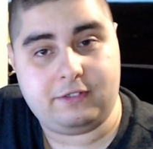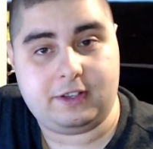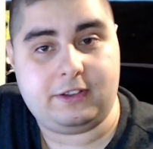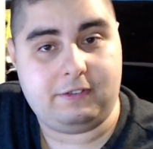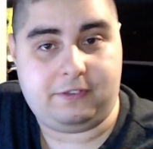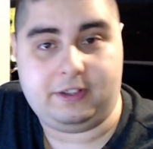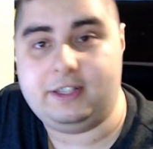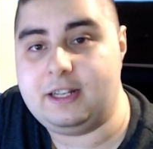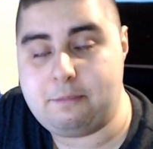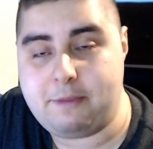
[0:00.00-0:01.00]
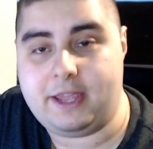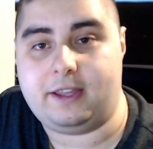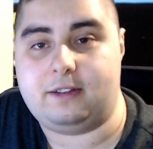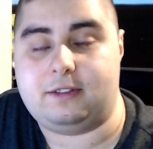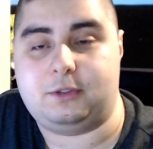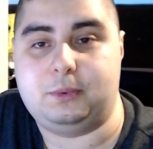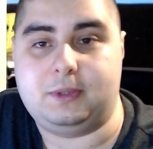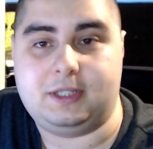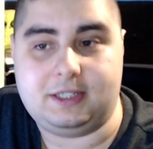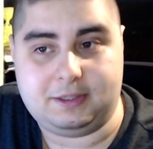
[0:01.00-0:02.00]
if he didn't make it
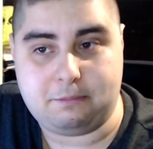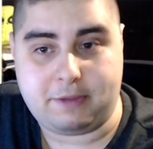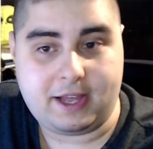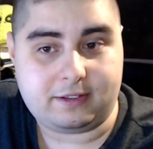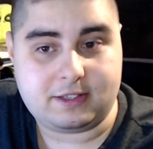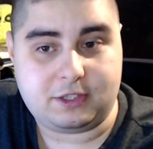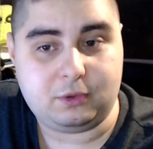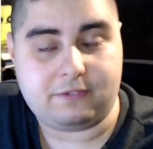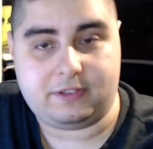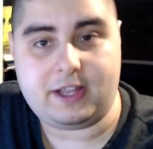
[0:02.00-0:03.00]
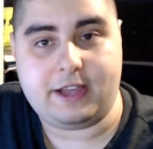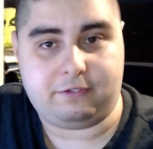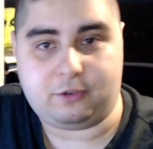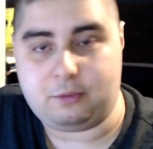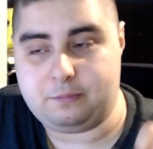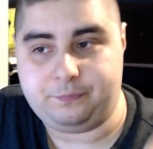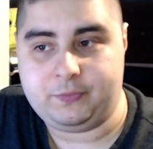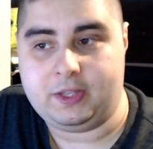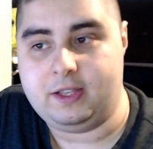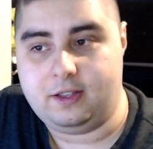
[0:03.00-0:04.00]
to Beatrice, he would have died from
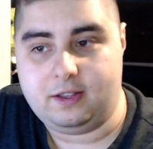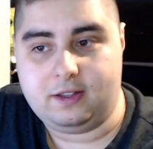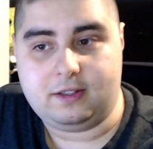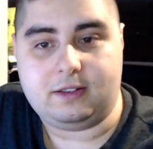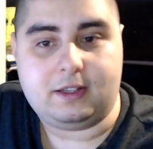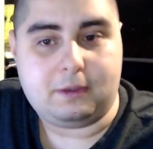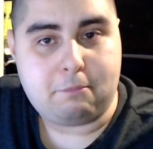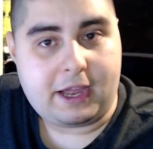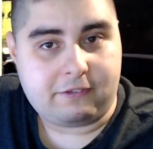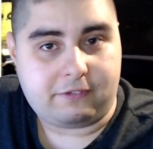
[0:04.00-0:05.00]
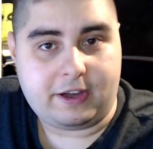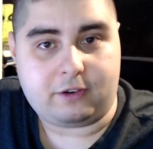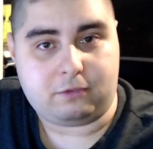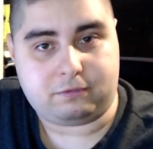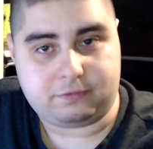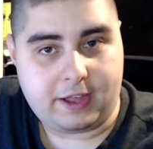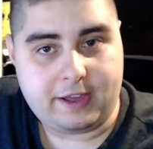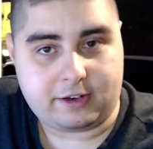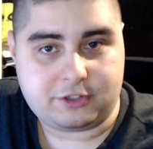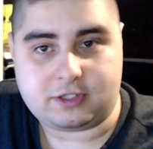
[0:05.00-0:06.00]
the backfire of
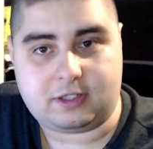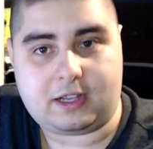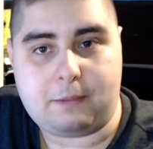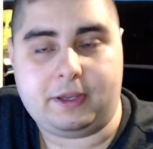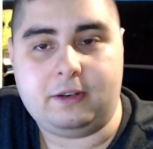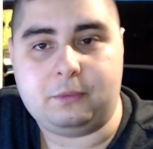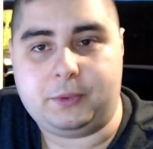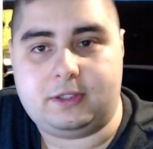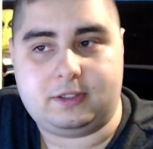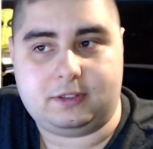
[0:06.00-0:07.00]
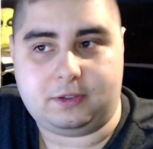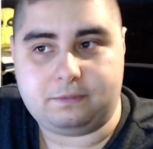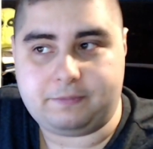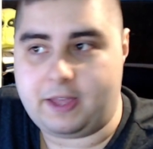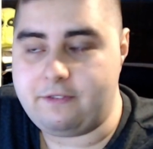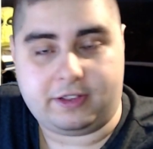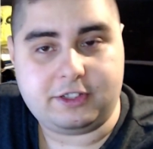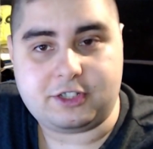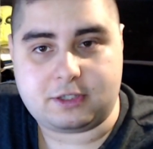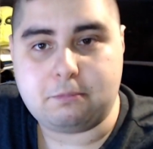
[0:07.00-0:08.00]
air just coming in with
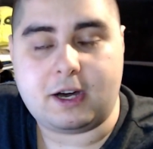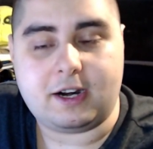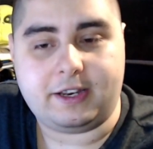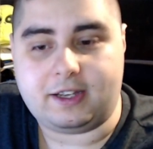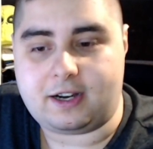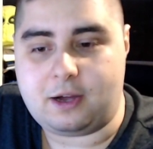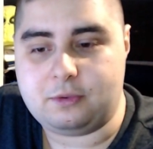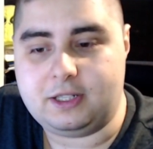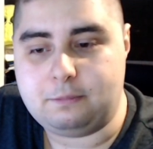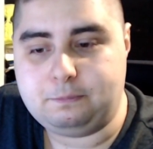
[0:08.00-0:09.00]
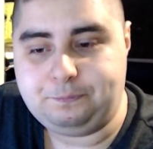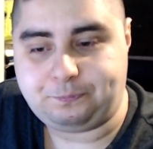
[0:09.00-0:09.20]
everything just burning around them.